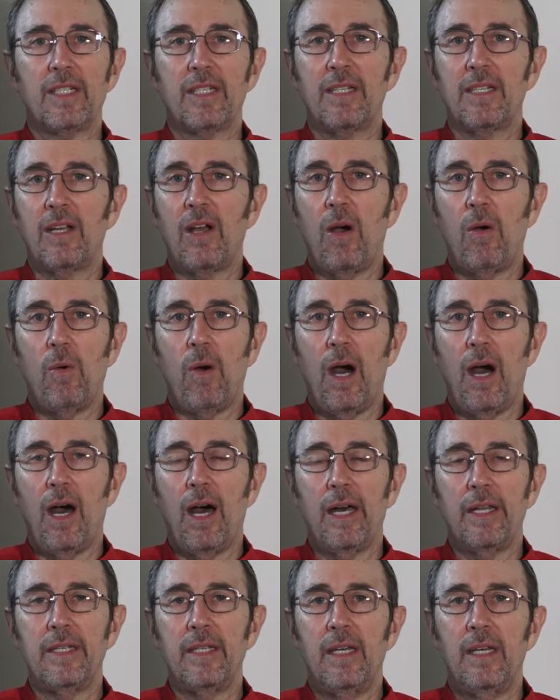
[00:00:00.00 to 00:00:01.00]
can go
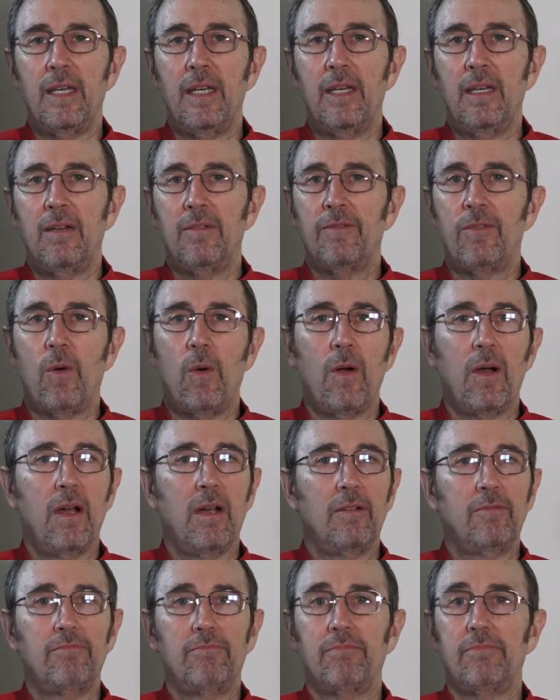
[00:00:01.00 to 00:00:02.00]
on for